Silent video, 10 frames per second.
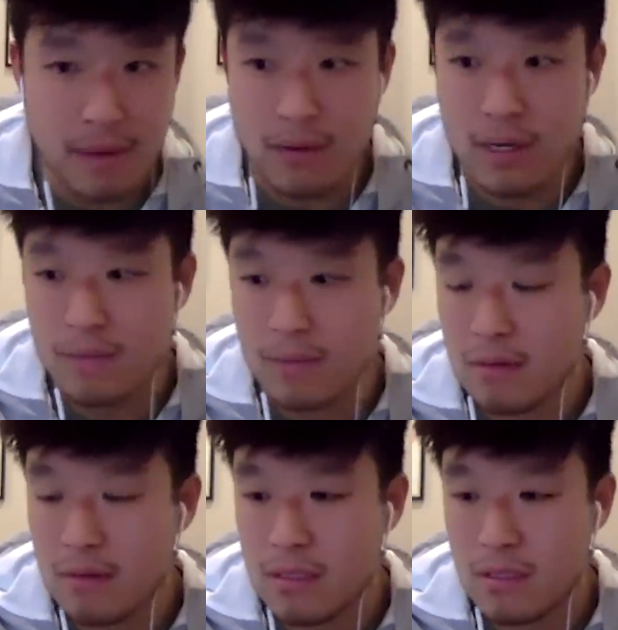I want to be
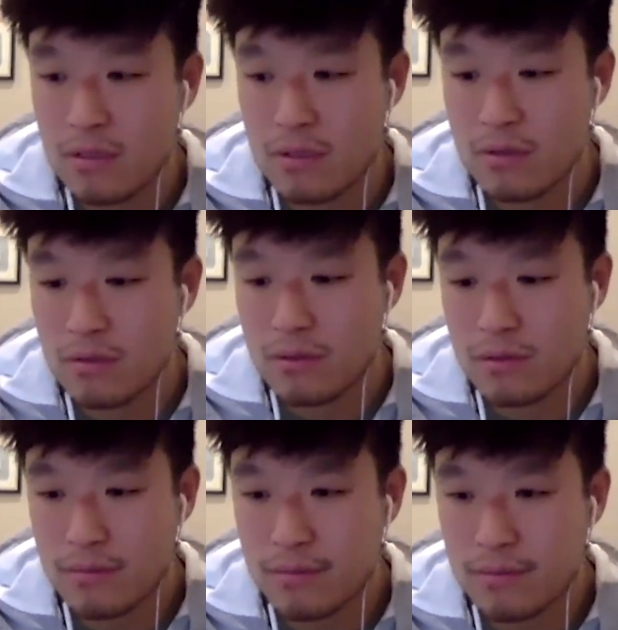able to
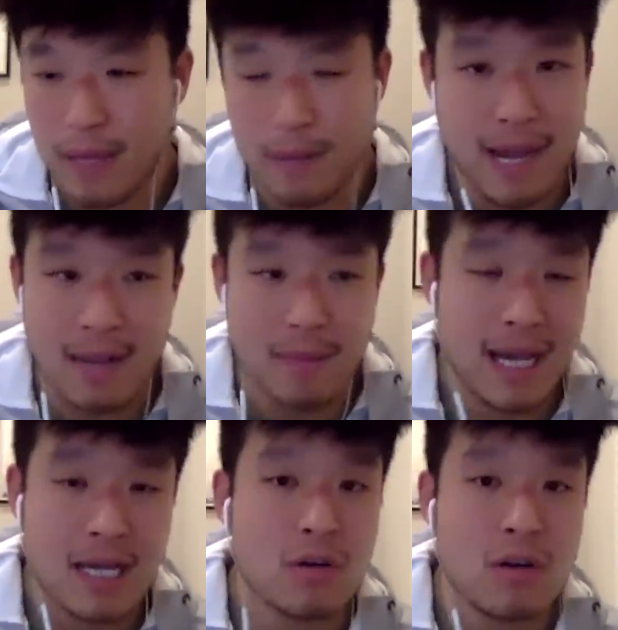like
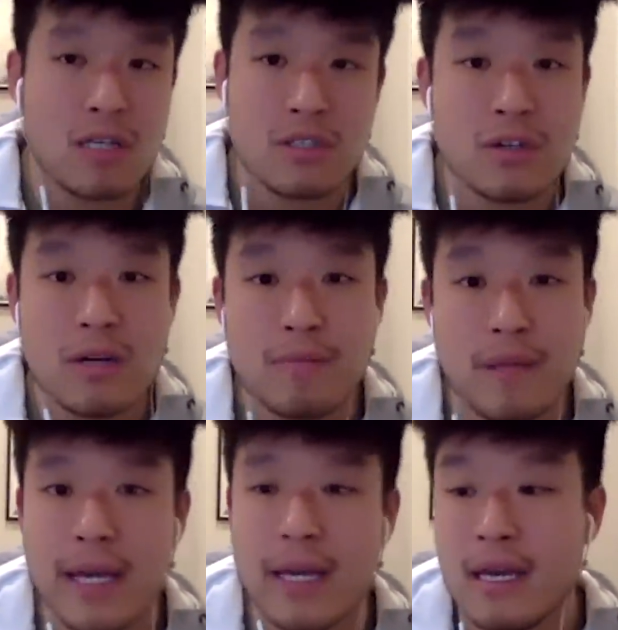backpack across Europe.
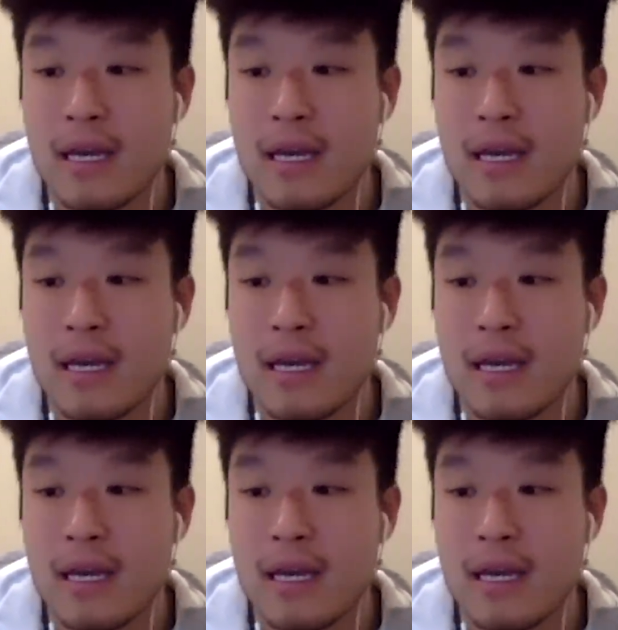Like